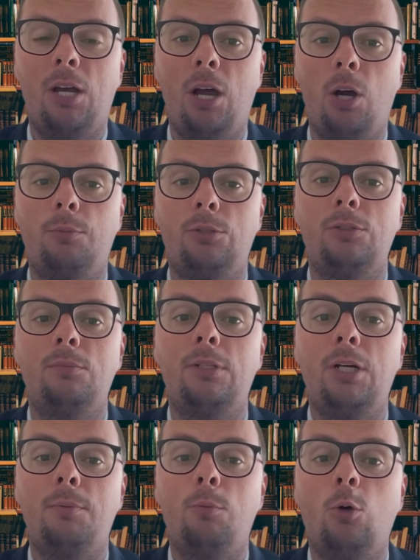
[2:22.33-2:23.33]
Options
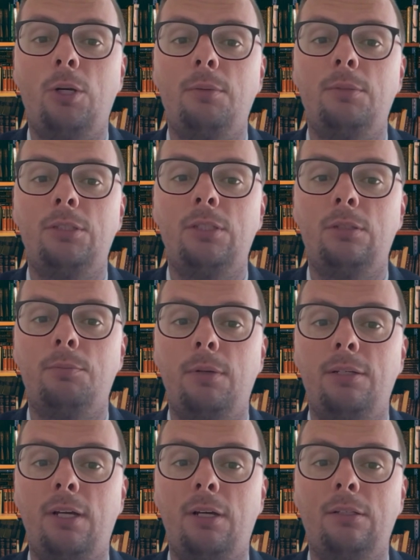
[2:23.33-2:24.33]
become more limited,
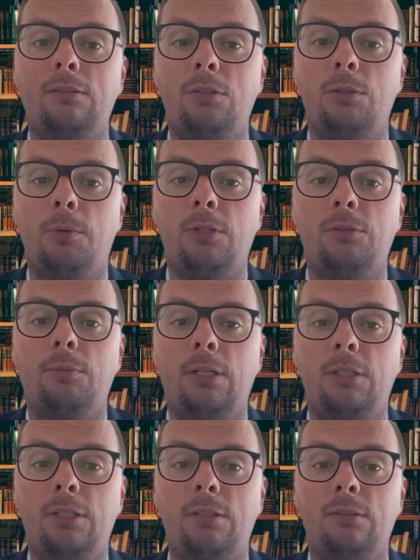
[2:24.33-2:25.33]
but there are still
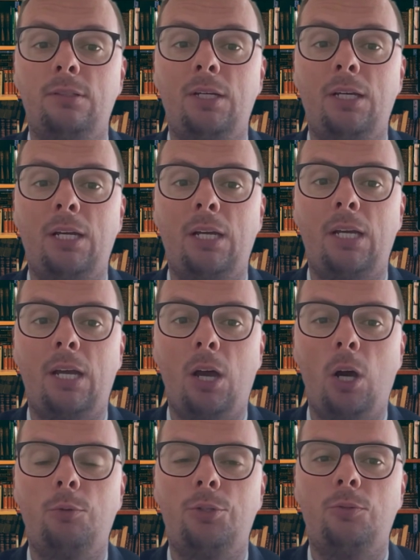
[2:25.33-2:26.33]
possibilities.
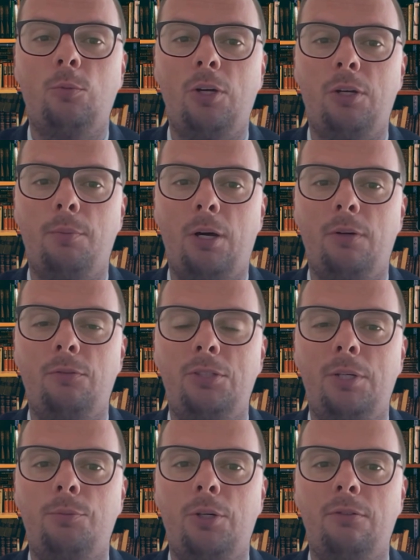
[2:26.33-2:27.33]
Option 1. Apply for
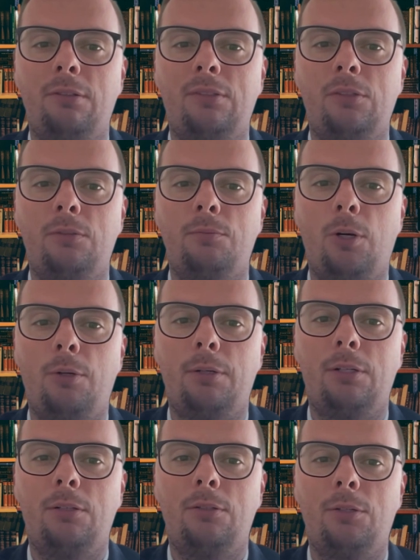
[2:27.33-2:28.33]
Temporary Resident
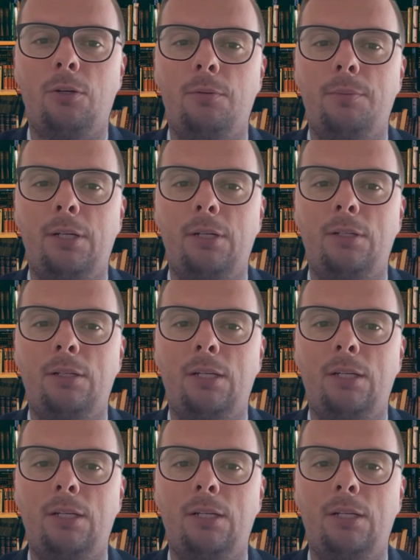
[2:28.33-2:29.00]
Permit, TRP.